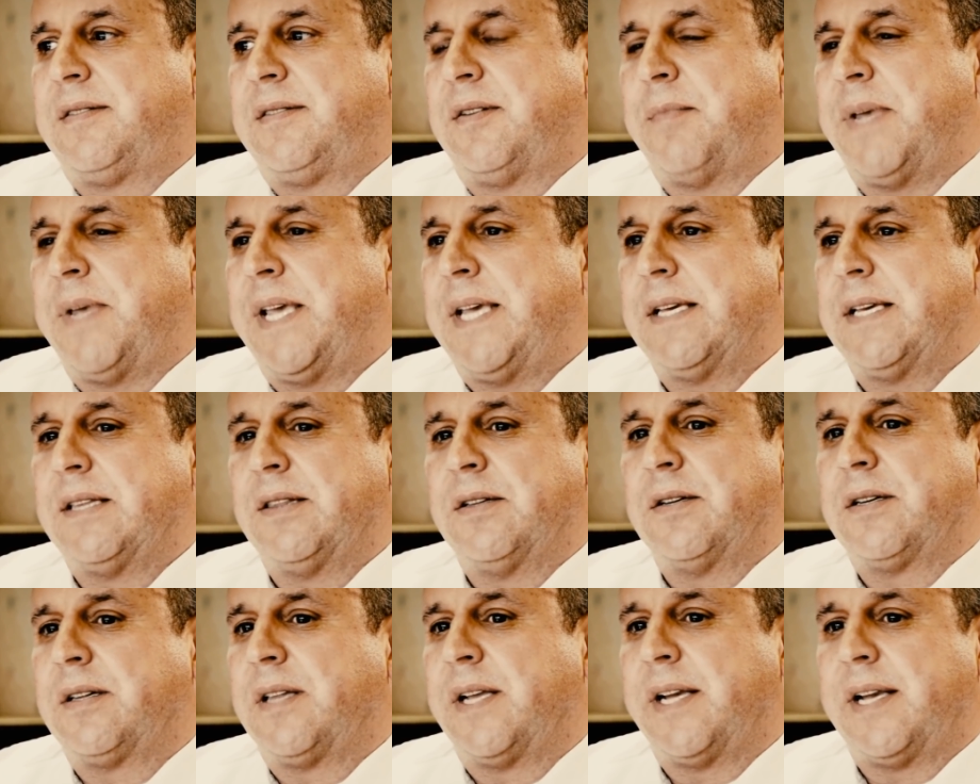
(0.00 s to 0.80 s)
to make
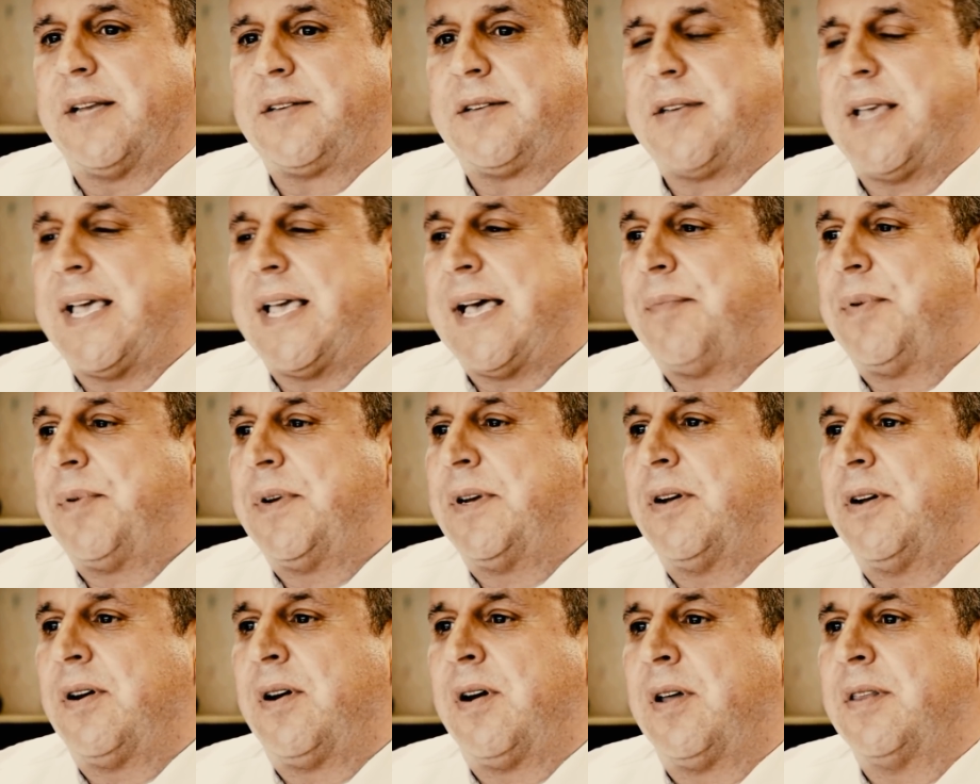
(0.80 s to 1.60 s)
it look like it's
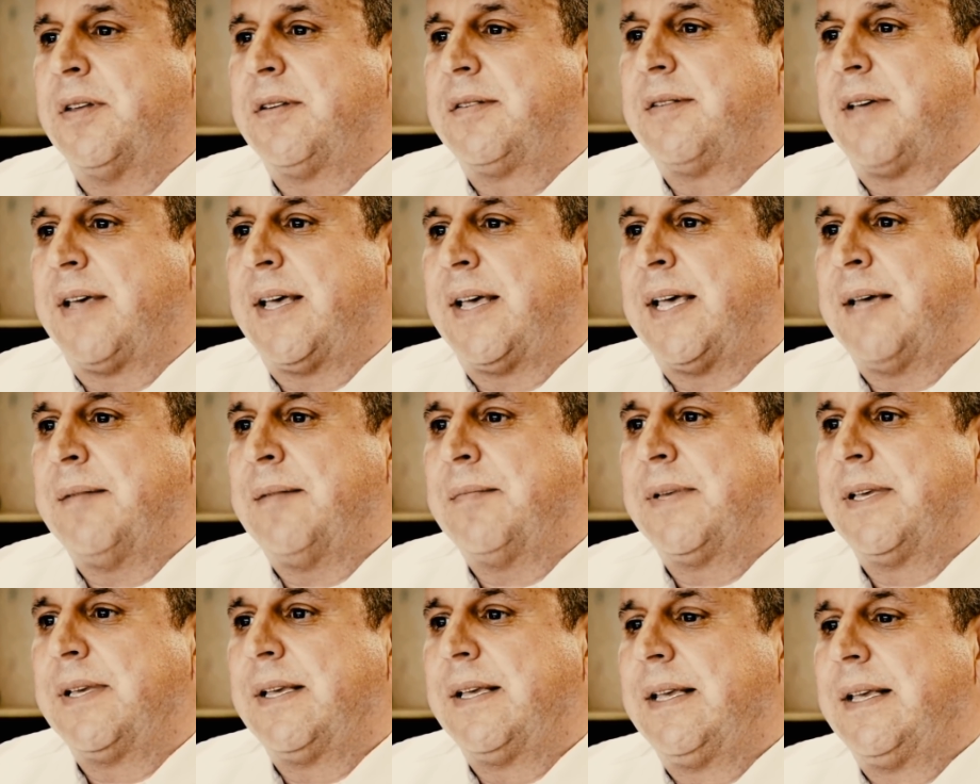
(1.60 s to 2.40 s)
happening all the
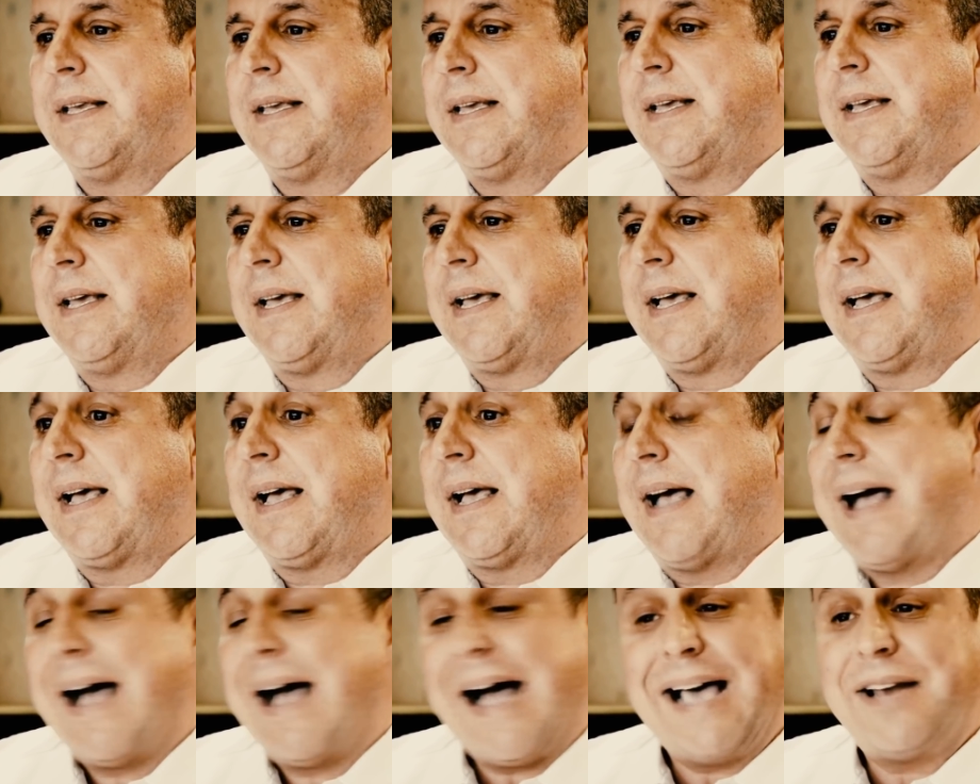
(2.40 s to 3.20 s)

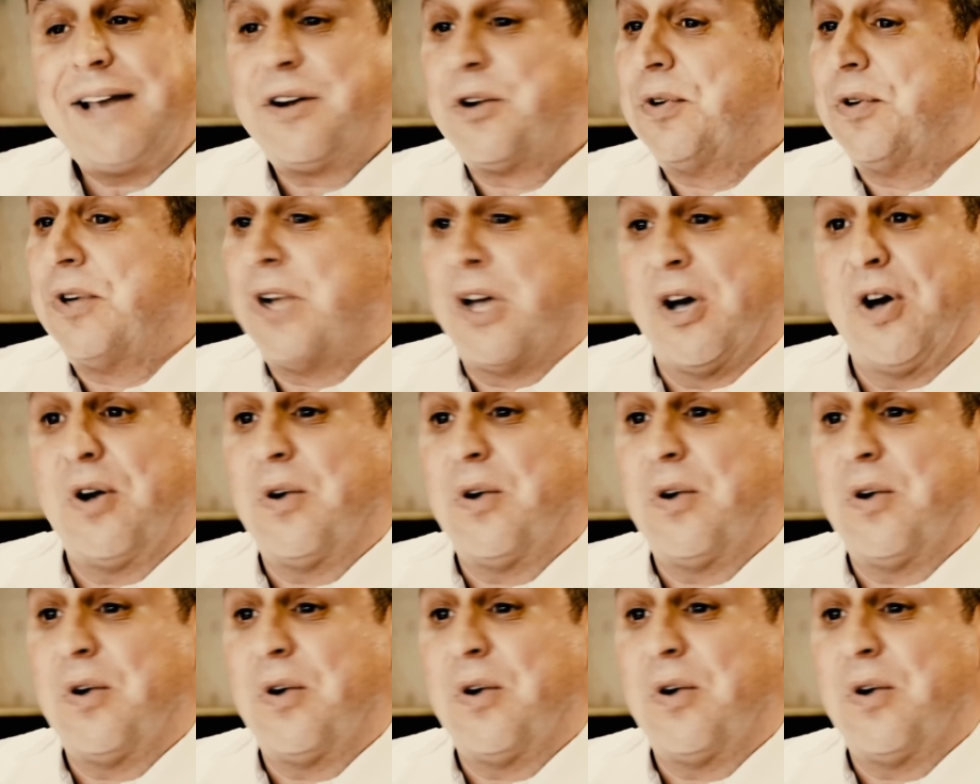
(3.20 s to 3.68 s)
time? I don't